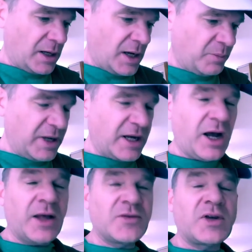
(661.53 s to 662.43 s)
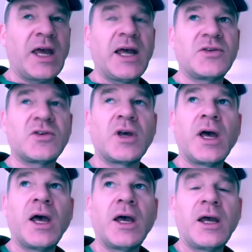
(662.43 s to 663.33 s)
because it's,
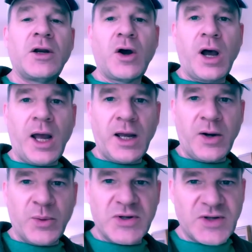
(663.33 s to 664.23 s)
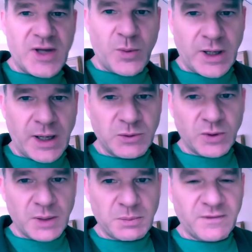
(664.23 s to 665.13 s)
I always say when I'm
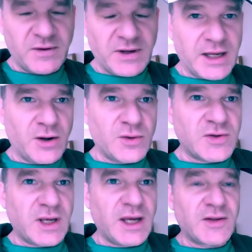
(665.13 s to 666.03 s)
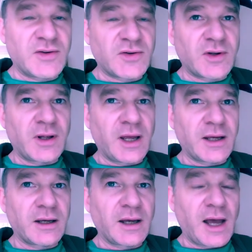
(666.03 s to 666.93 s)
doing my videos, it's
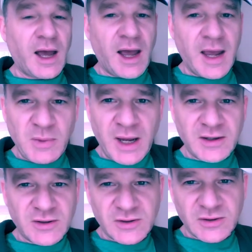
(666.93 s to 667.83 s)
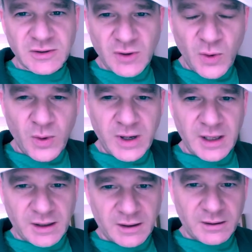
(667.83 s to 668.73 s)
like, I'm not
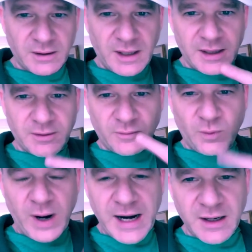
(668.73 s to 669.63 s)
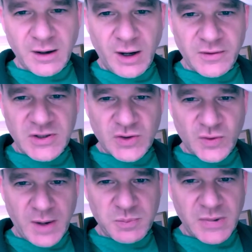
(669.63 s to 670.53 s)
doing like writing all the
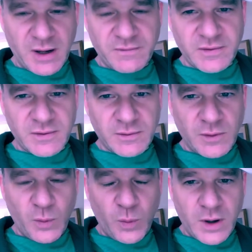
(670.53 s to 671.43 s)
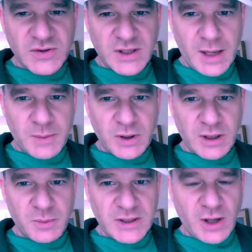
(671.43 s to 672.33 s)
script of the words that I'm going
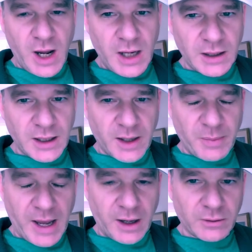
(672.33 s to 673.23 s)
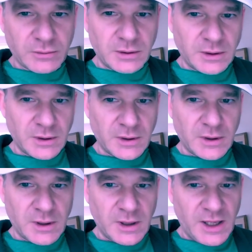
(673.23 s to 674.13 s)
to be talking about.
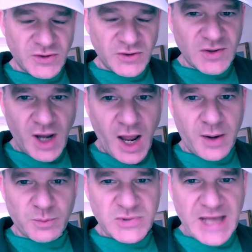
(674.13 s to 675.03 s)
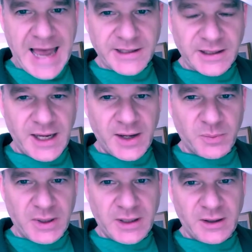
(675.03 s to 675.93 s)
It just comes ad
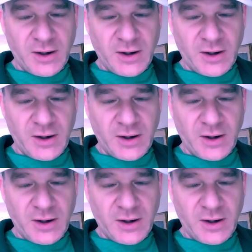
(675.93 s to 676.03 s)
lib, and